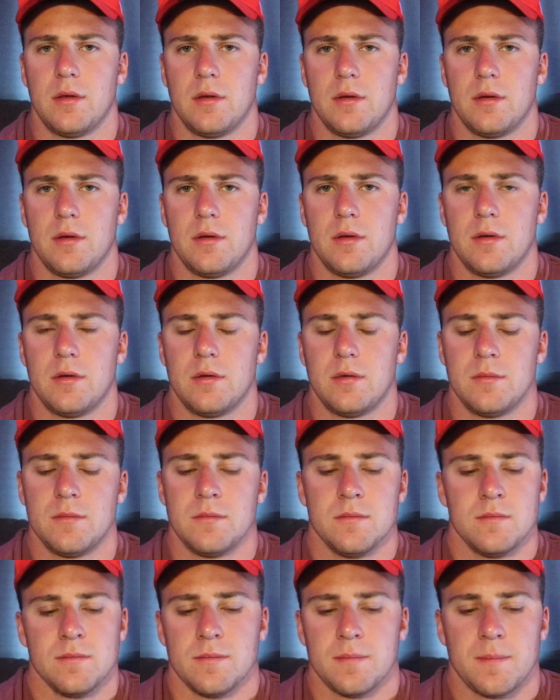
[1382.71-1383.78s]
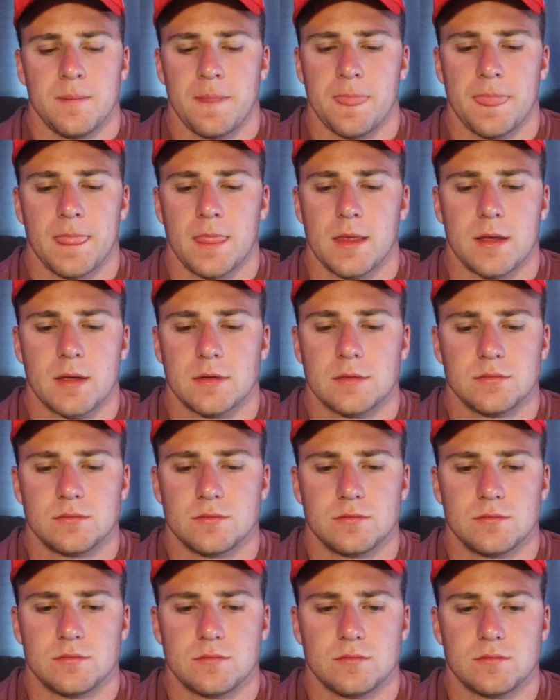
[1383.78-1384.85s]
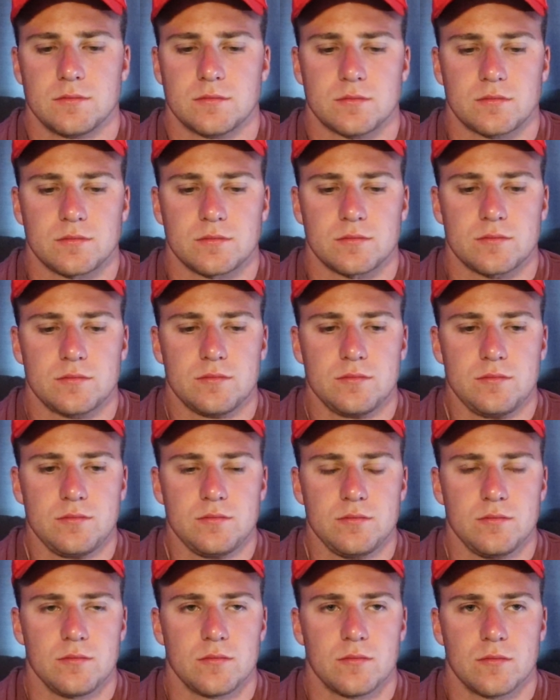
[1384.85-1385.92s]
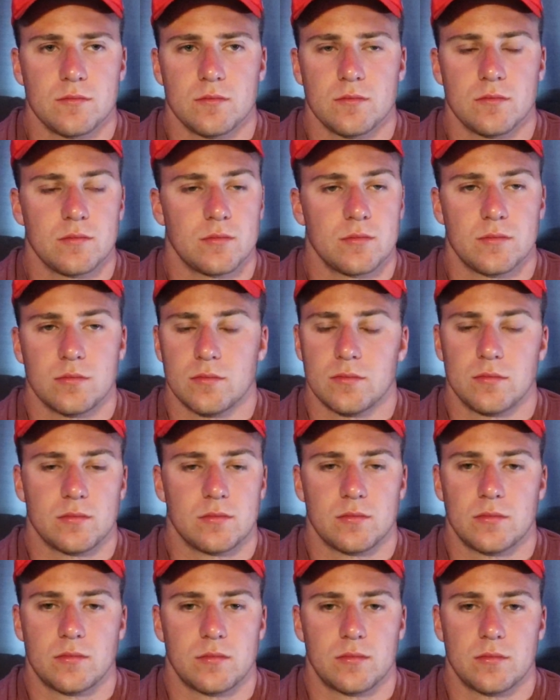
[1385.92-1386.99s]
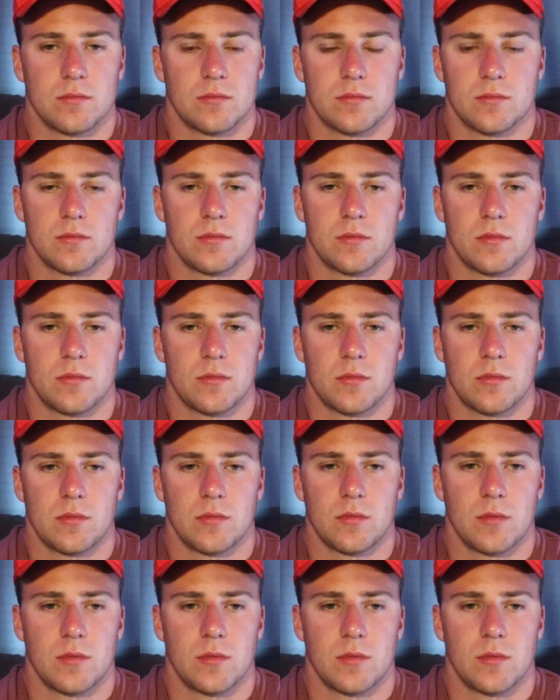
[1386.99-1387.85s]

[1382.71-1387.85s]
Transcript: [no speech]